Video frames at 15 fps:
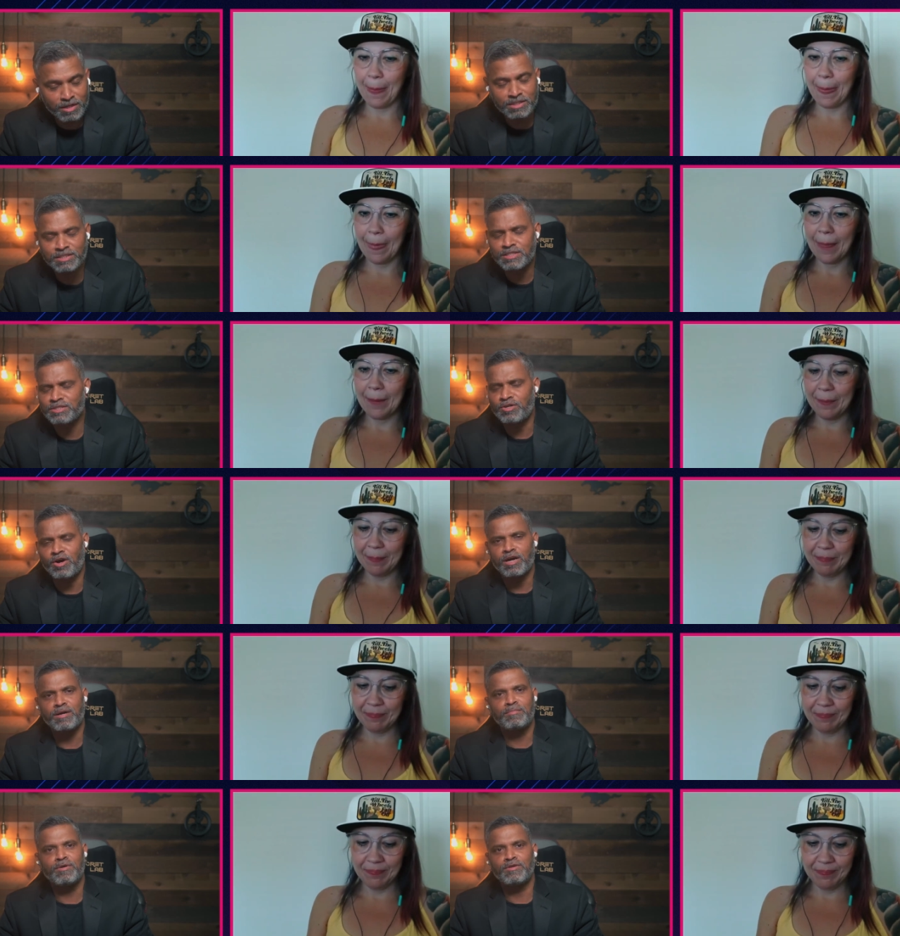Speaker 1: Let's just
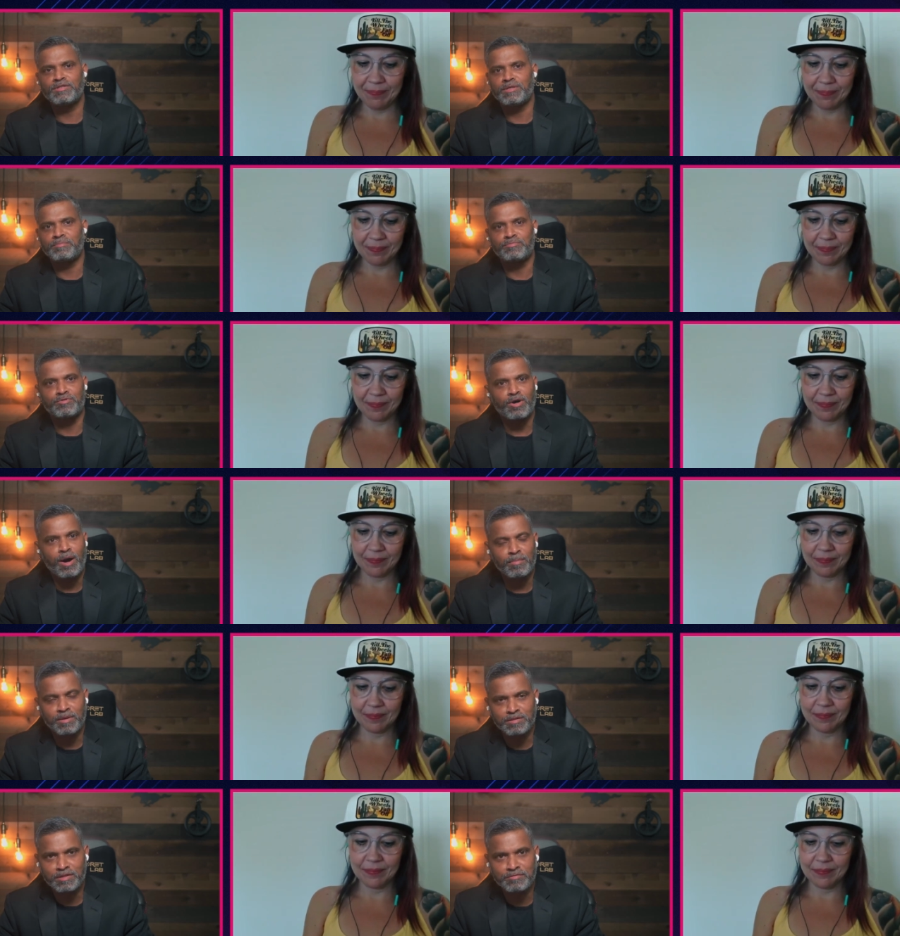talk about the
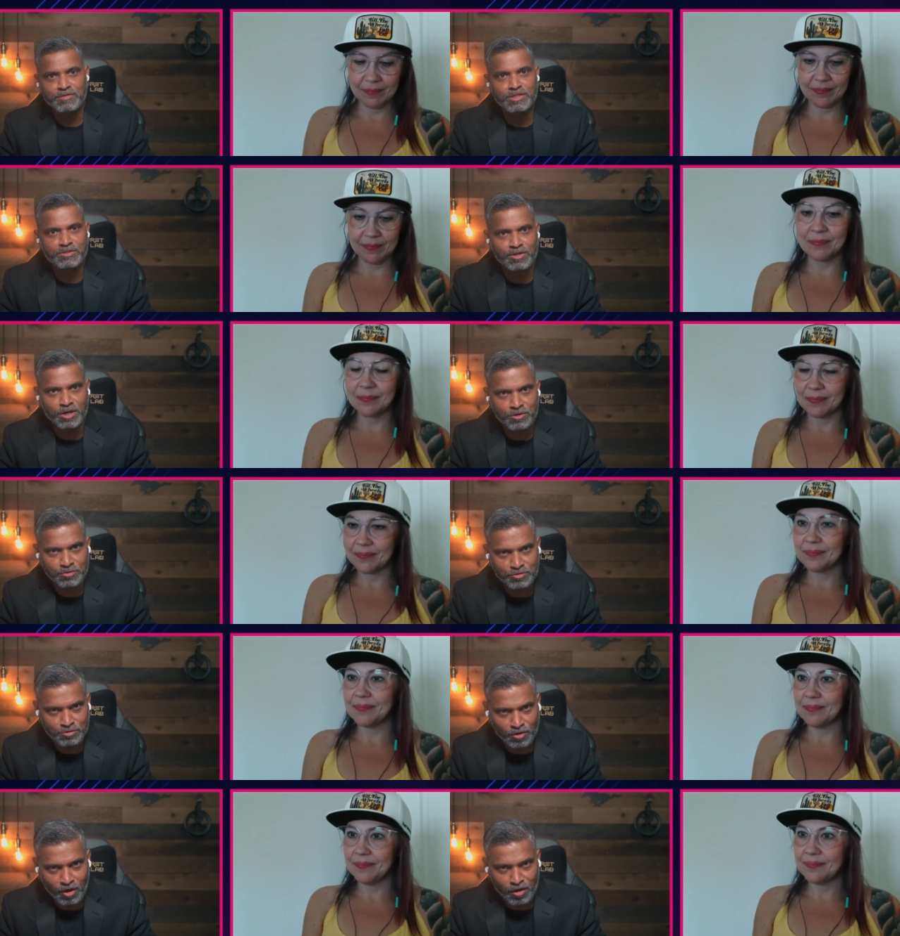problem that we are trying to
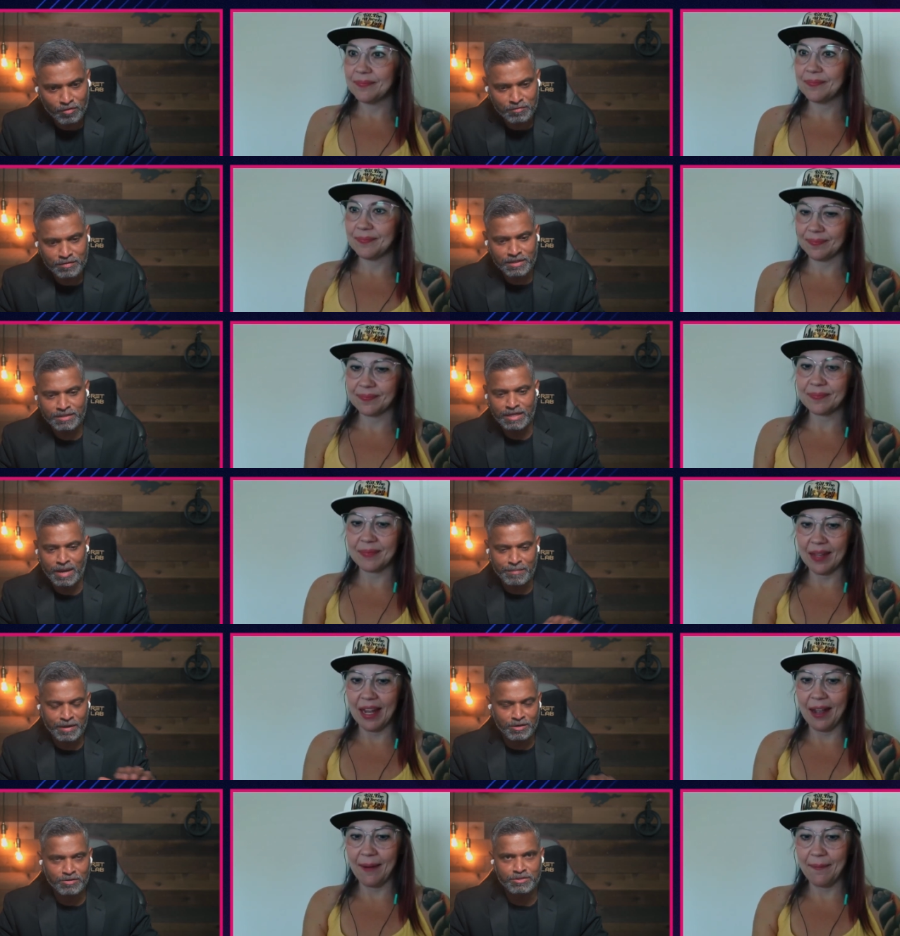solve. We are
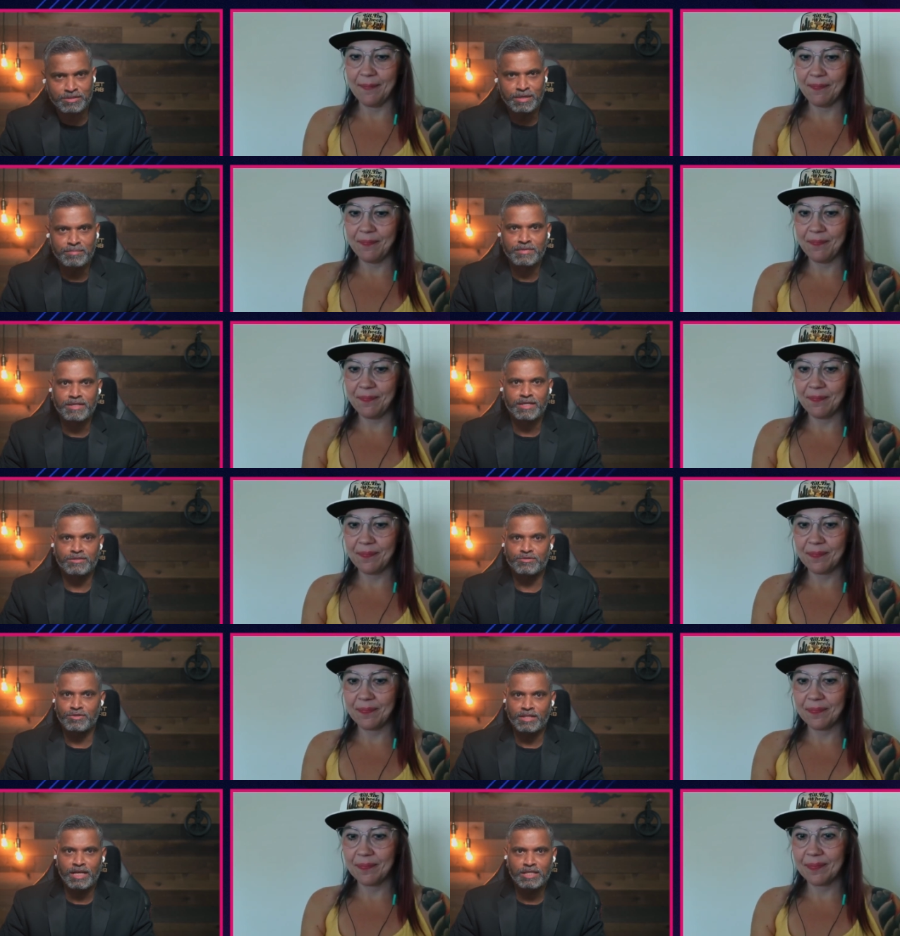tapping into the same data.
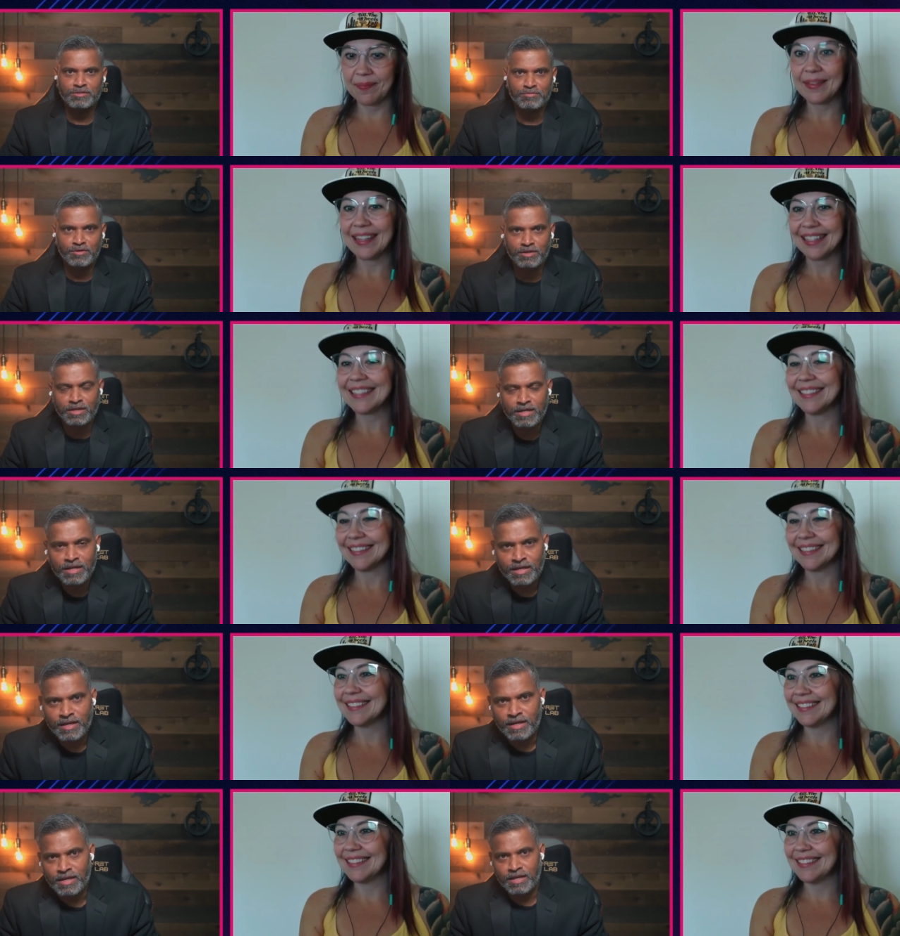So thanks for
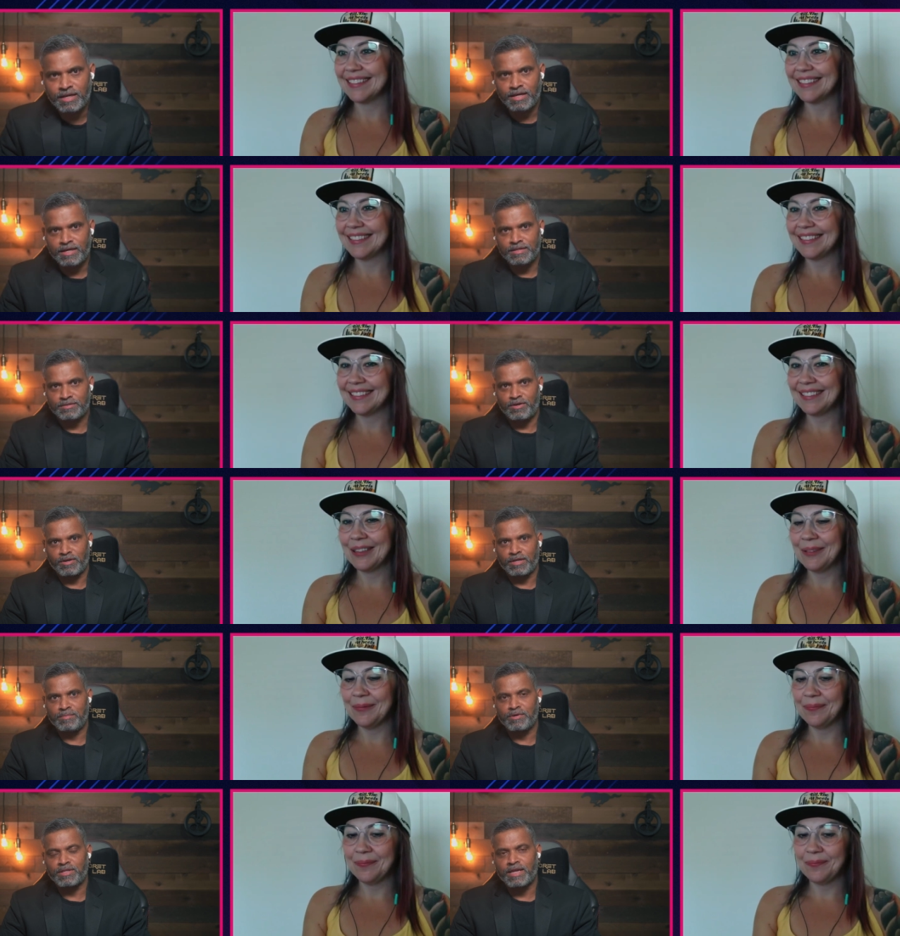uh,
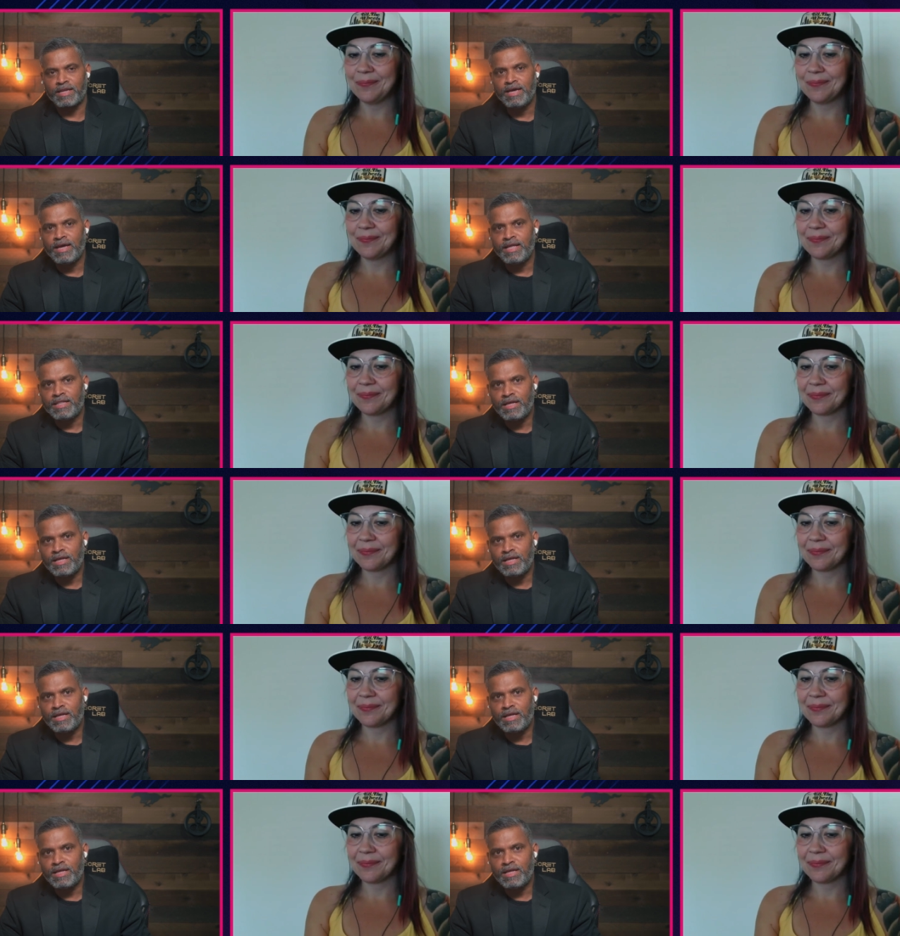talking about that.